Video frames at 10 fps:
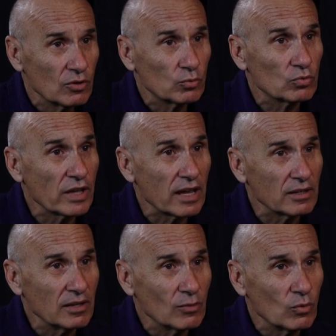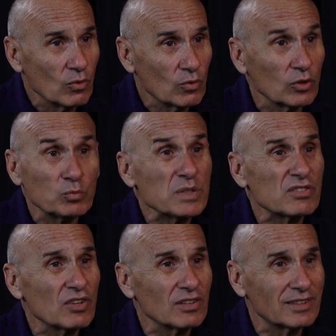Today, not
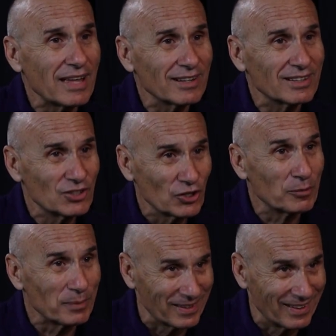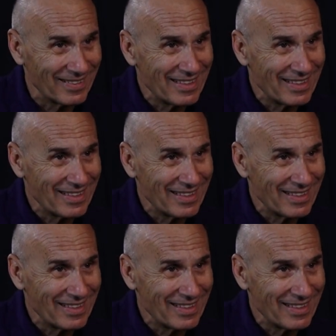with tank Sherman,